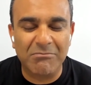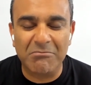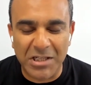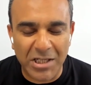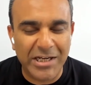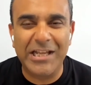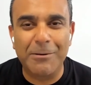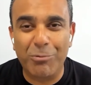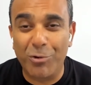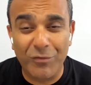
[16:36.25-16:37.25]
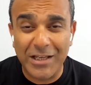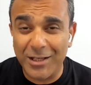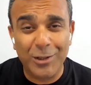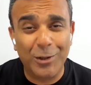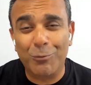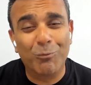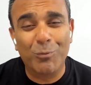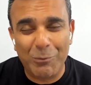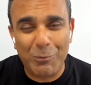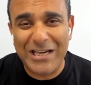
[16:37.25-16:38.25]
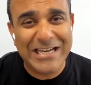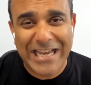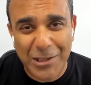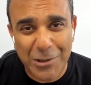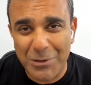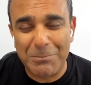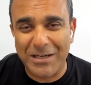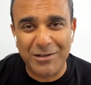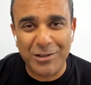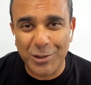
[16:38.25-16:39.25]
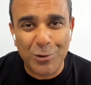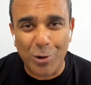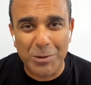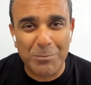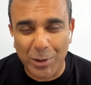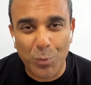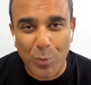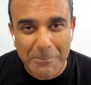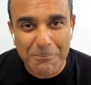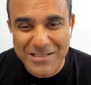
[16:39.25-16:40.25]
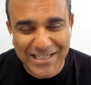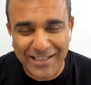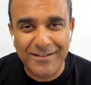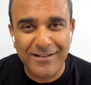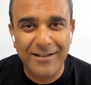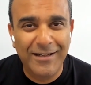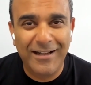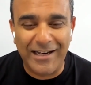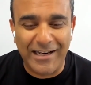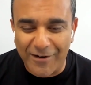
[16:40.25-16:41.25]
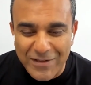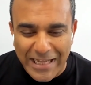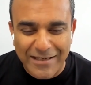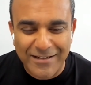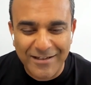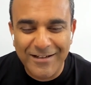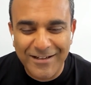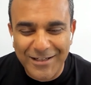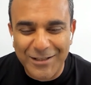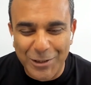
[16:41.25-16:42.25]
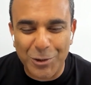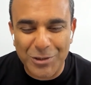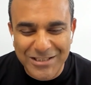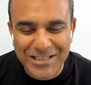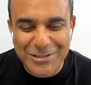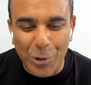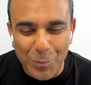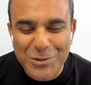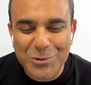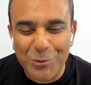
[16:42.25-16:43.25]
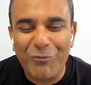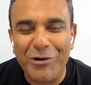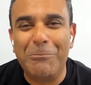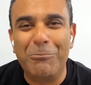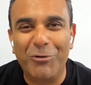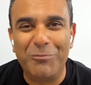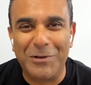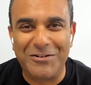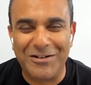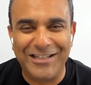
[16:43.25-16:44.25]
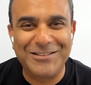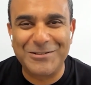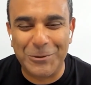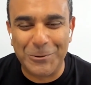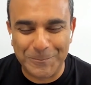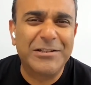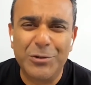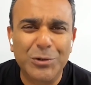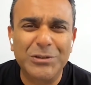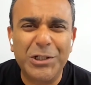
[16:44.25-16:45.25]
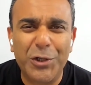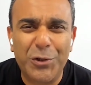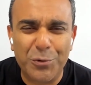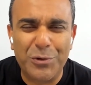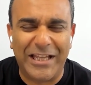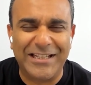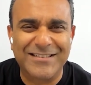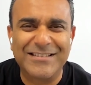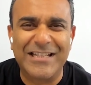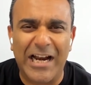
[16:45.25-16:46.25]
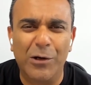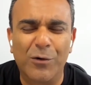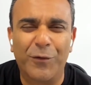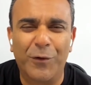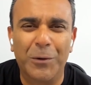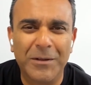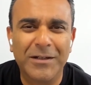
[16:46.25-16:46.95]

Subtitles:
learning and improving, we didn't get to it, but you talked about the 1%. I love that. There's always room for improvement, right? So those are the two things that I look for.